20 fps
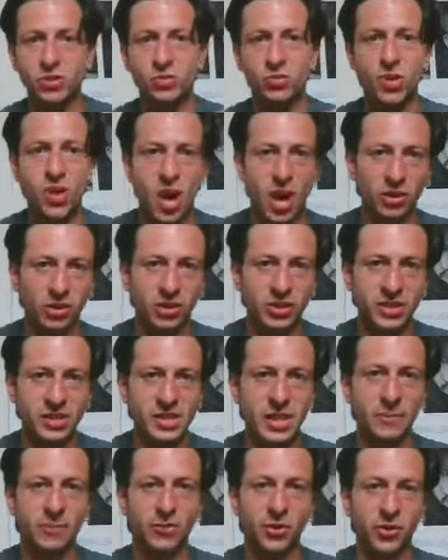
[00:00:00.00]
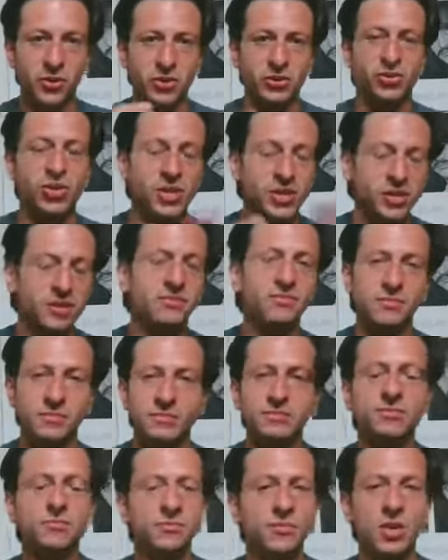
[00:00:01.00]
Do not look this up further. Just
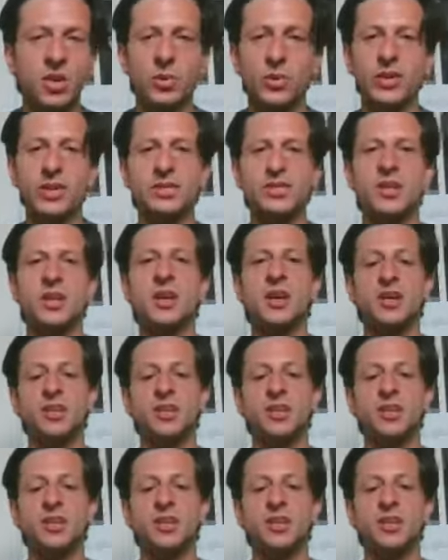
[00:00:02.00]
go with this.